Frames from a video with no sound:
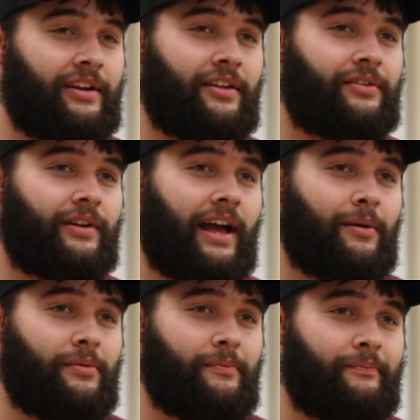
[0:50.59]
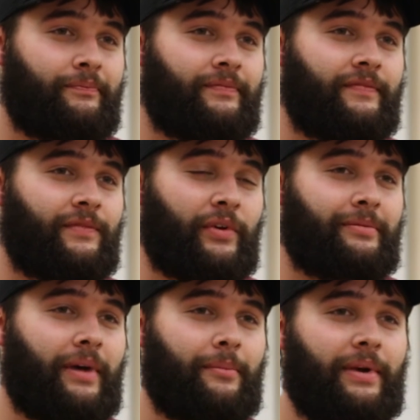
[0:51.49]
another album
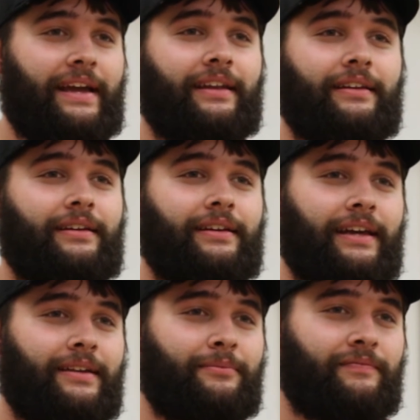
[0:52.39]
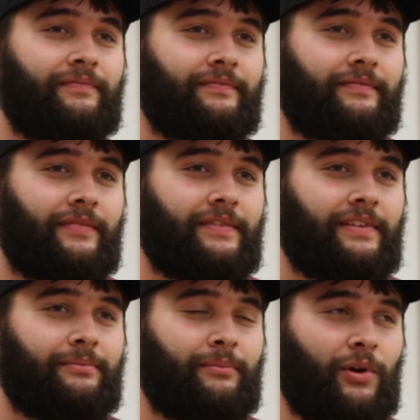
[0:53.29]
with my band, and
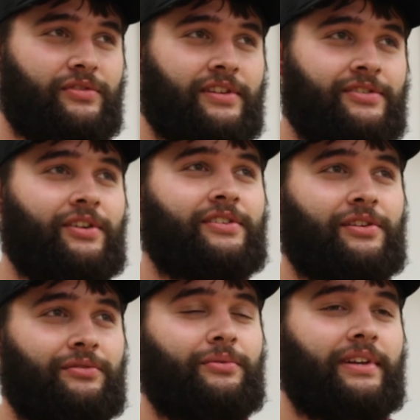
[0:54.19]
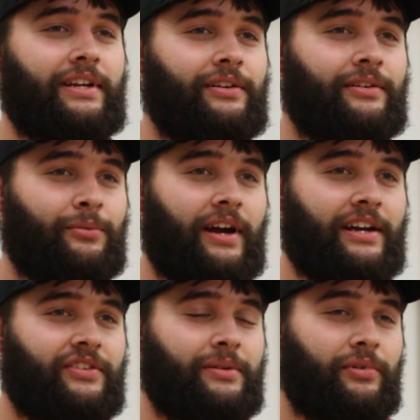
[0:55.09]
most of the songs I wrote in here were
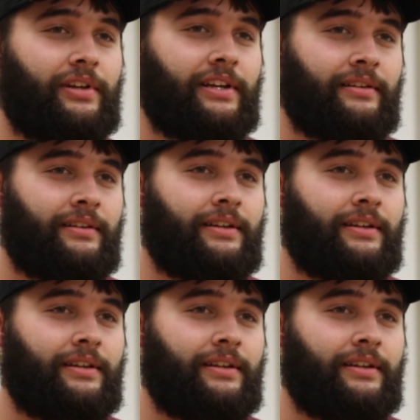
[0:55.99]
actually putting